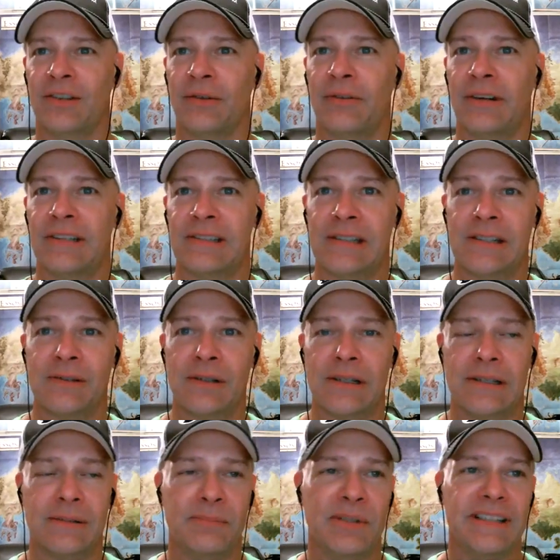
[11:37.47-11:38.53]
very secret.
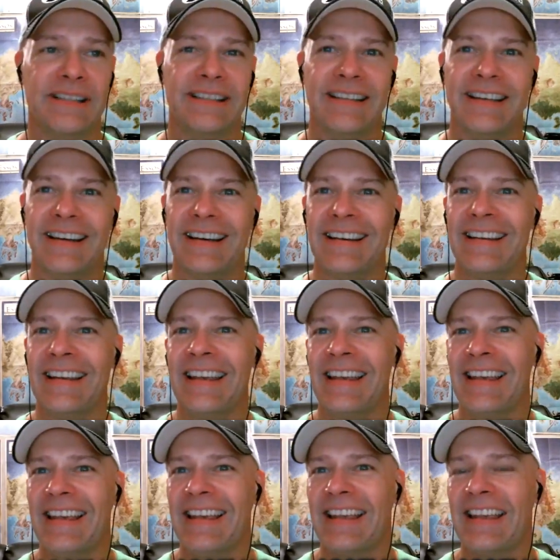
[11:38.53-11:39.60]
But
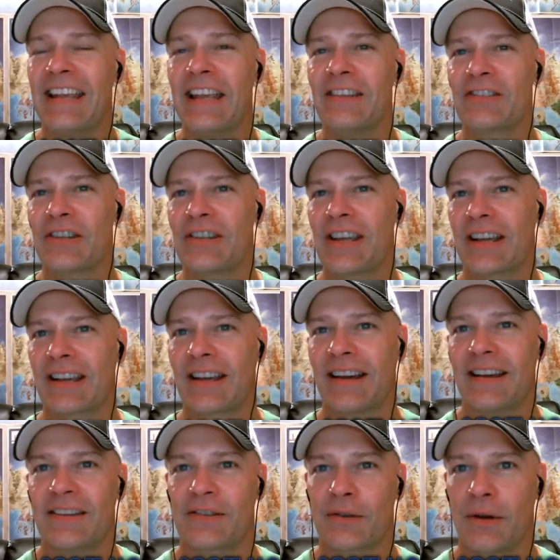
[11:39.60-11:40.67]
he's a tech
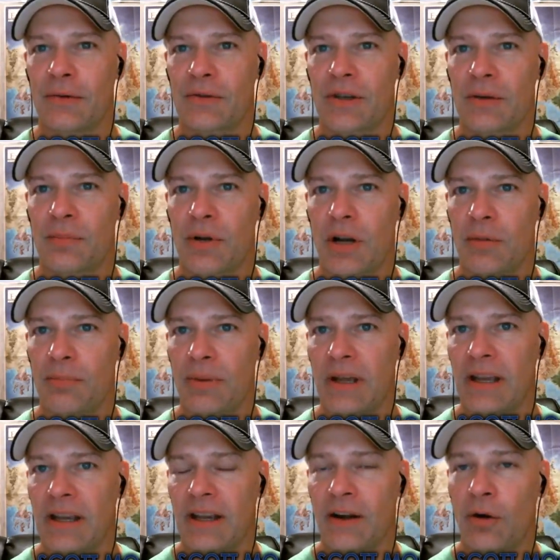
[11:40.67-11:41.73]
guy. So I was going to put up
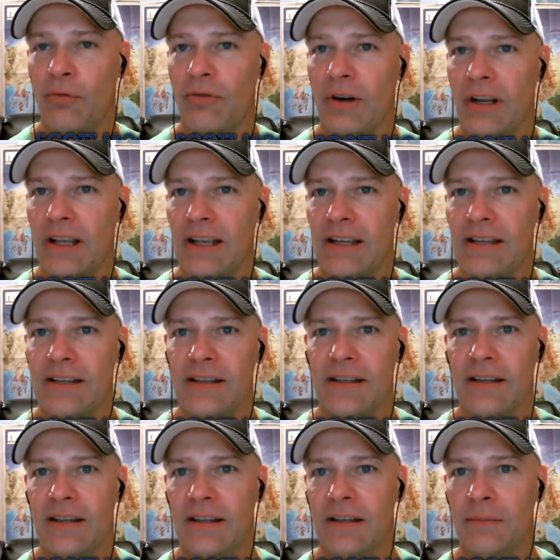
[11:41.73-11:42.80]
an overlay
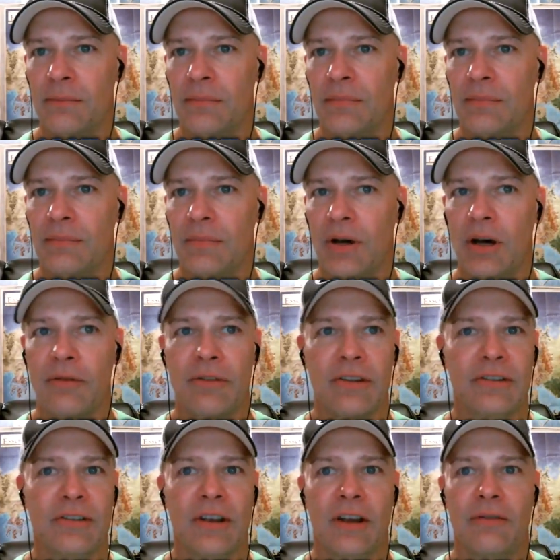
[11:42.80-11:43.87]
of
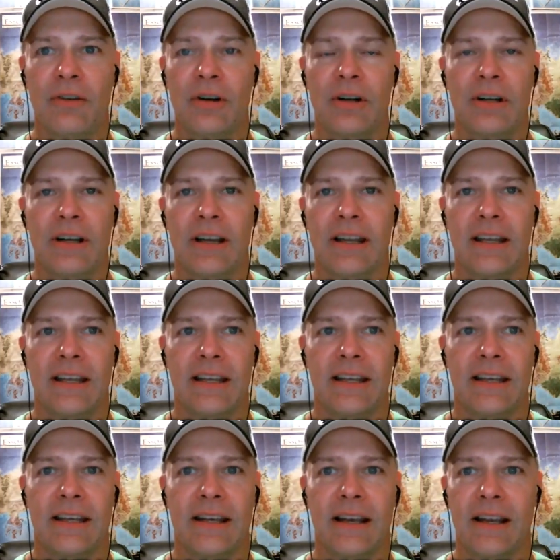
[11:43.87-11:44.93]
this cover,
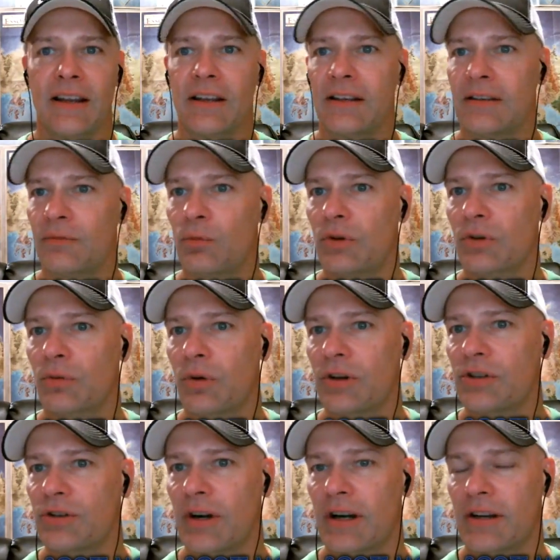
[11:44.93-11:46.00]
and I wasn't quite
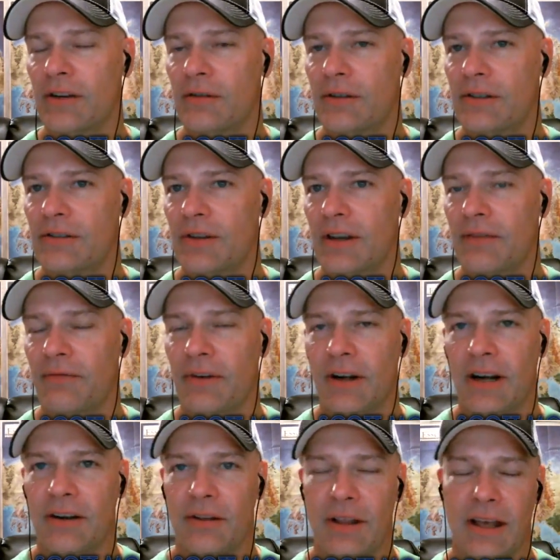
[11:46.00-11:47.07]
sure how to do it. So I figured
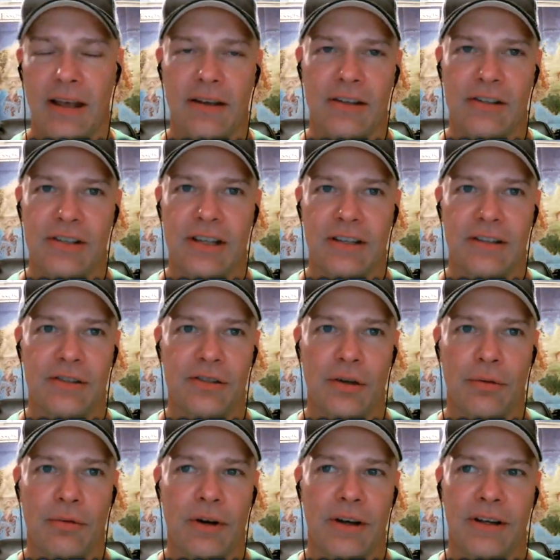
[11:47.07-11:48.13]
I'd do that. Just getting the show
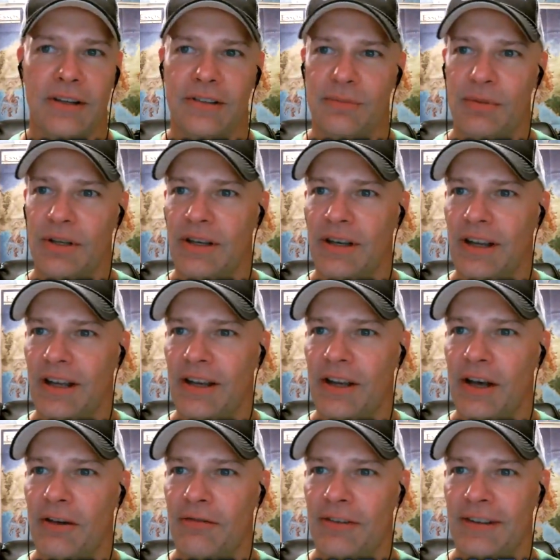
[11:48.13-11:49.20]
running has been
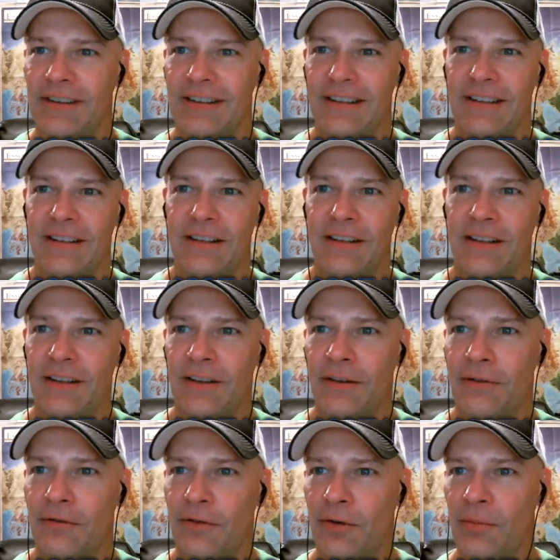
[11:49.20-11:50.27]
enough
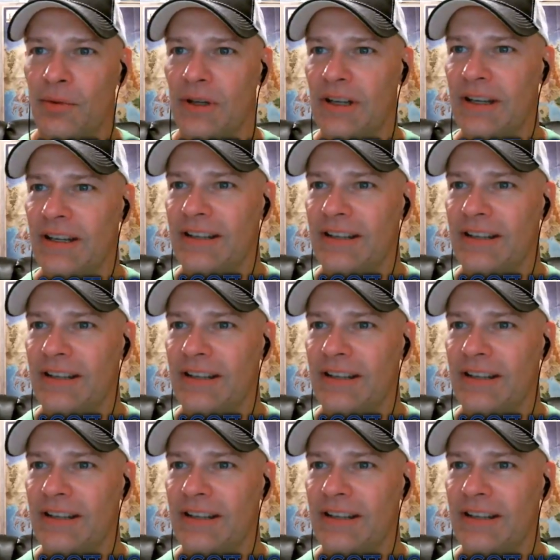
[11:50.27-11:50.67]
for me.